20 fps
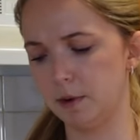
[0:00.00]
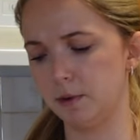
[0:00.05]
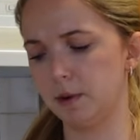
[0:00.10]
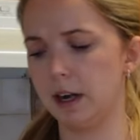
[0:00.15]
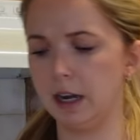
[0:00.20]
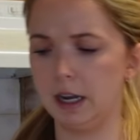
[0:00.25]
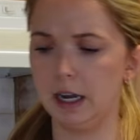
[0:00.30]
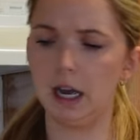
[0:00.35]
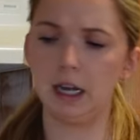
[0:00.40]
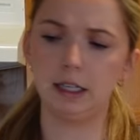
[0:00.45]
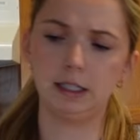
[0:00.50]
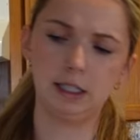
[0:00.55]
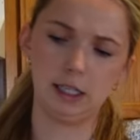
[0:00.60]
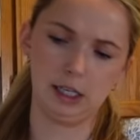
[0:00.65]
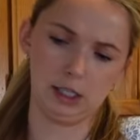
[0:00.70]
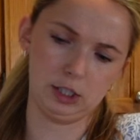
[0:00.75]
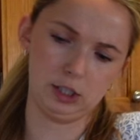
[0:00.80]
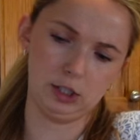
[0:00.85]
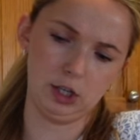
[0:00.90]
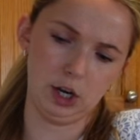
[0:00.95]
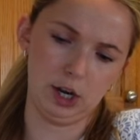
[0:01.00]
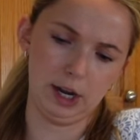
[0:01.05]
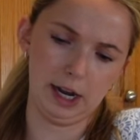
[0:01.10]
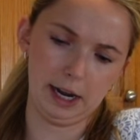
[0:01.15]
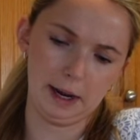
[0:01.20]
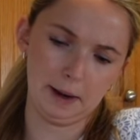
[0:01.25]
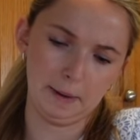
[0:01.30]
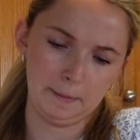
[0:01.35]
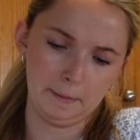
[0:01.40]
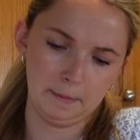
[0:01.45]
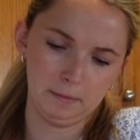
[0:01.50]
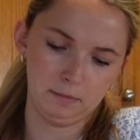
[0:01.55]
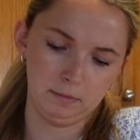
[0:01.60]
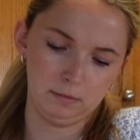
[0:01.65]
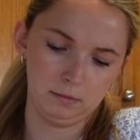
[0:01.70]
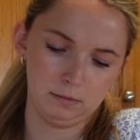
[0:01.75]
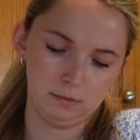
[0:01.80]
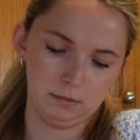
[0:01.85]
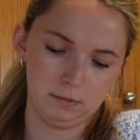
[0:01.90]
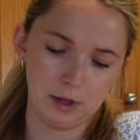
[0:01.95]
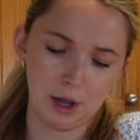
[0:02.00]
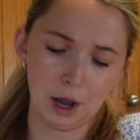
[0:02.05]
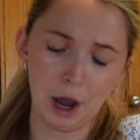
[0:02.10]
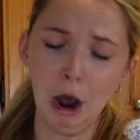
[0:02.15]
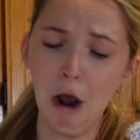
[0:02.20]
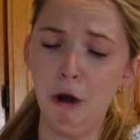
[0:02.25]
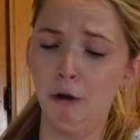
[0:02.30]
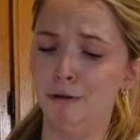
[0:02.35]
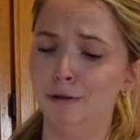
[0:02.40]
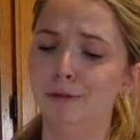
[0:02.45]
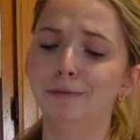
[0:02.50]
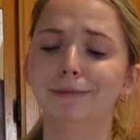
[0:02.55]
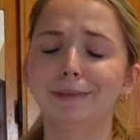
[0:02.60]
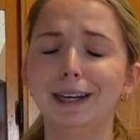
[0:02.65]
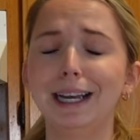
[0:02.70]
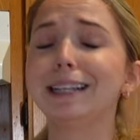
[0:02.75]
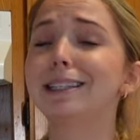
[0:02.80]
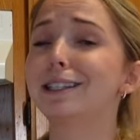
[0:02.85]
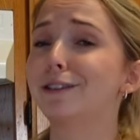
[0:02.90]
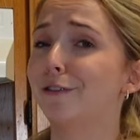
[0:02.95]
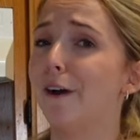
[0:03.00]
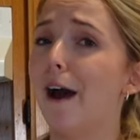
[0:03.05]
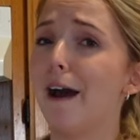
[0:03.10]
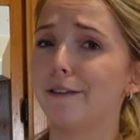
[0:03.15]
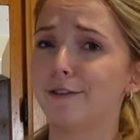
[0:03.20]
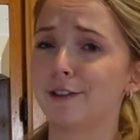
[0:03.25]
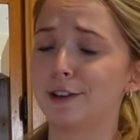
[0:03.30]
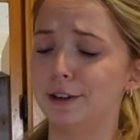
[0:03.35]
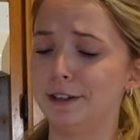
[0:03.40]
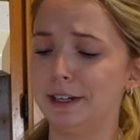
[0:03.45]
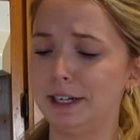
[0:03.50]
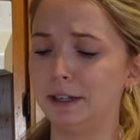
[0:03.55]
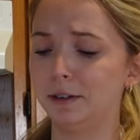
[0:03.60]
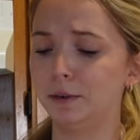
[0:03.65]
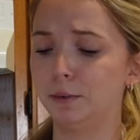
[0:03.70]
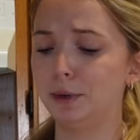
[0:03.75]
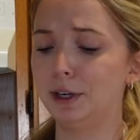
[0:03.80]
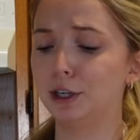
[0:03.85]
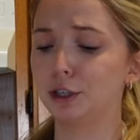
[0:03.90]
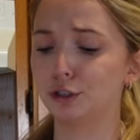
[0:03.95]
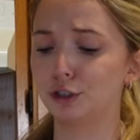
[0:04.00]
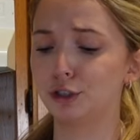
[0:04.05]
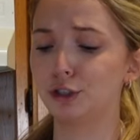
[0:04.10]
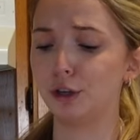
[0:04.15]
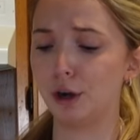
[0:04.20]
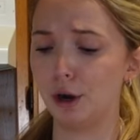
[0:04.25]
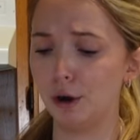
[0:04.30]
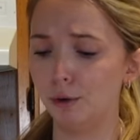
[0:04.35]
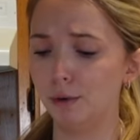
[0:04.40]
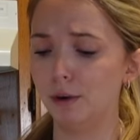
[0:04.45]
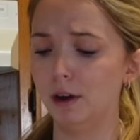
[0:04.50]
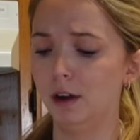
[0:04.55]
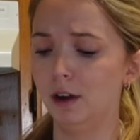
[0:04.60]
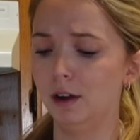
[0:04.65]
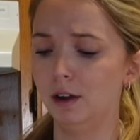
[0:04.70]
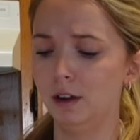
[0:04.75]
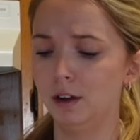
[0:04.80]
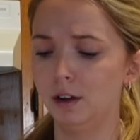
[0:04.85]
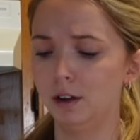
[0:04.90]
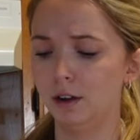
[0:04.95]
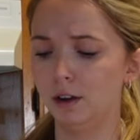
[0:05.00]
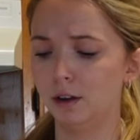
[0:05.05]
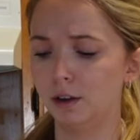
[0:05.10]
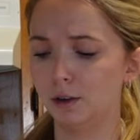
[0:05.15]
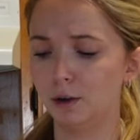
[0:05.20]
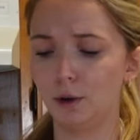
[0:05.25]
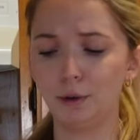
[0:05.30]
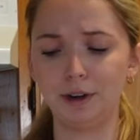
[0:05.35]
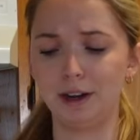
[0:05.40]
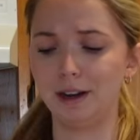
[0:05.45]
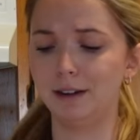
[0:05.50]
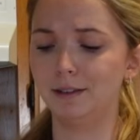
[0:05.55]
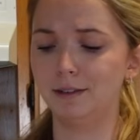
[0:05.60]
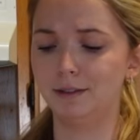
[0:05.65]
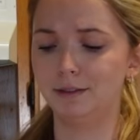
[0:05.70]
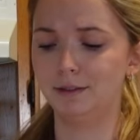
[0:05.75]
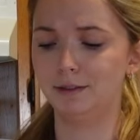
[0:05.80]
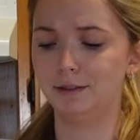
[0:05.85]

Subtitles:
be ready at 6:30. Oh, it's 5:30. We are so golden.